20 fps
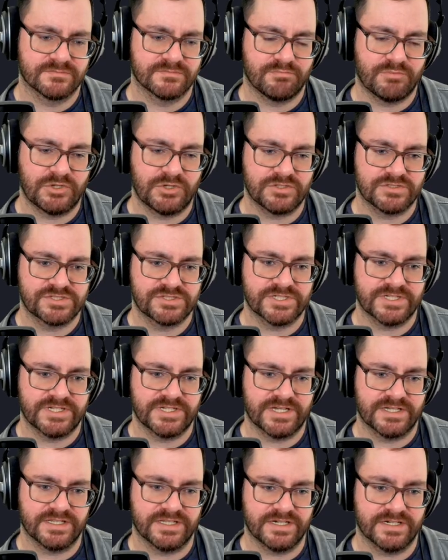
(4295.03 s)

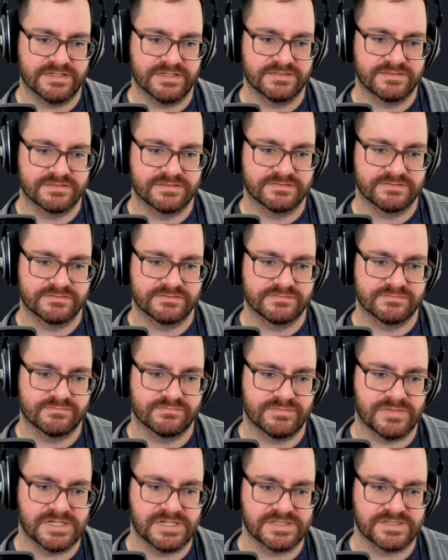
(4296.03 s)
Pulcinella
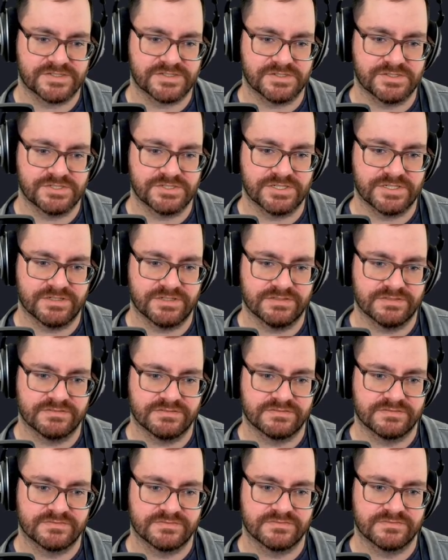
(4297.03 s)
by
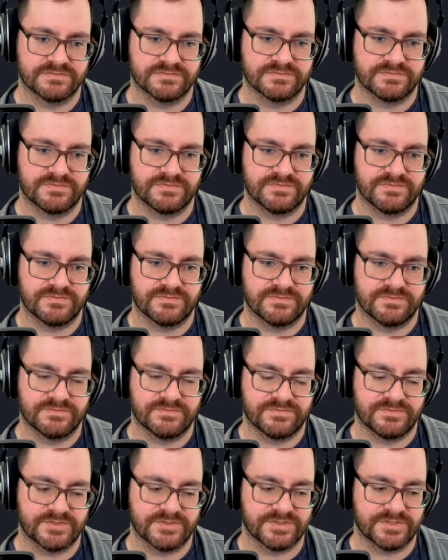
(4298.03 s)
Sergio
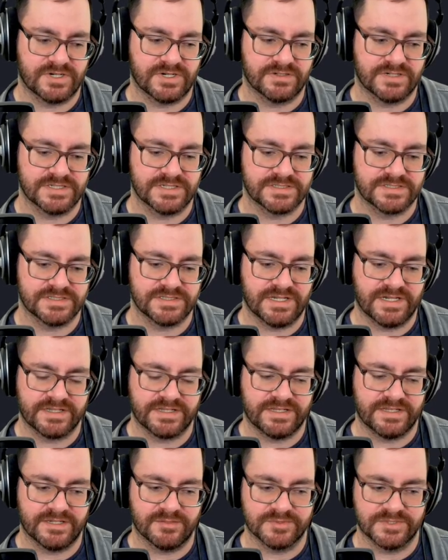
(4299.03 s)
Ferraresi. I
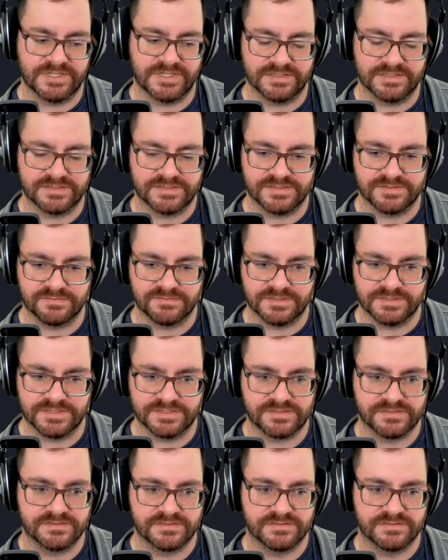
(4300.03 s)
can't pronounce these words.